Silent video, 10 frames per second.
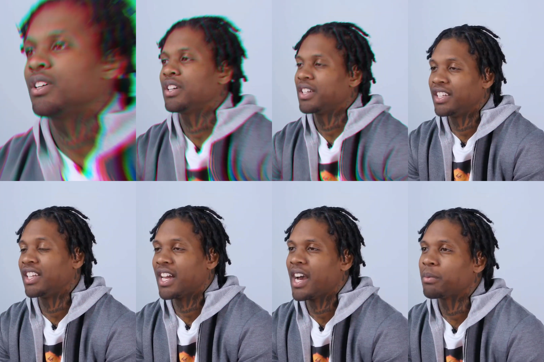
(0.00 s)
him.
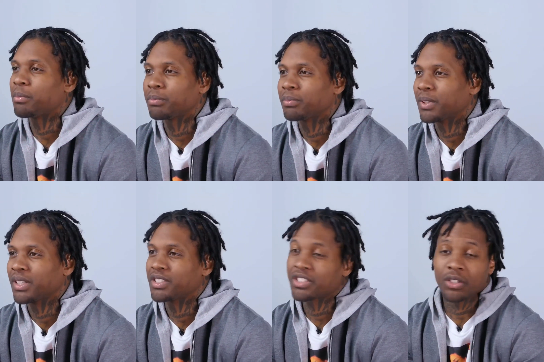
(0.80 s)

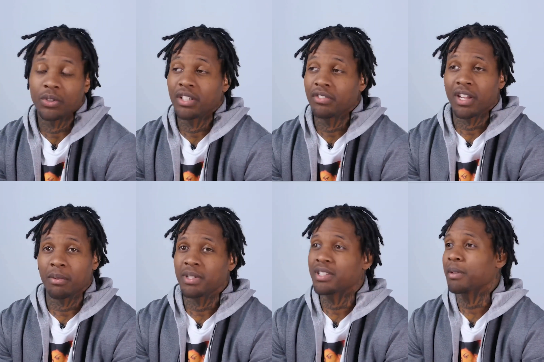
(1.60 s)
Plus,
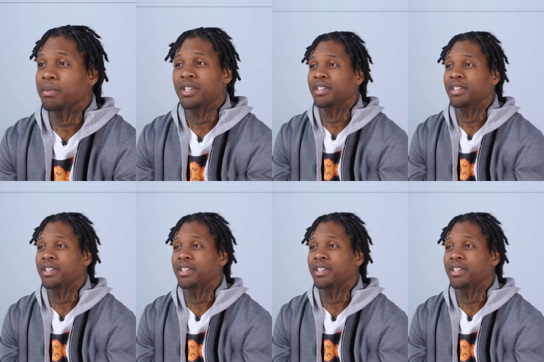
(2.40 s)
considering Durk's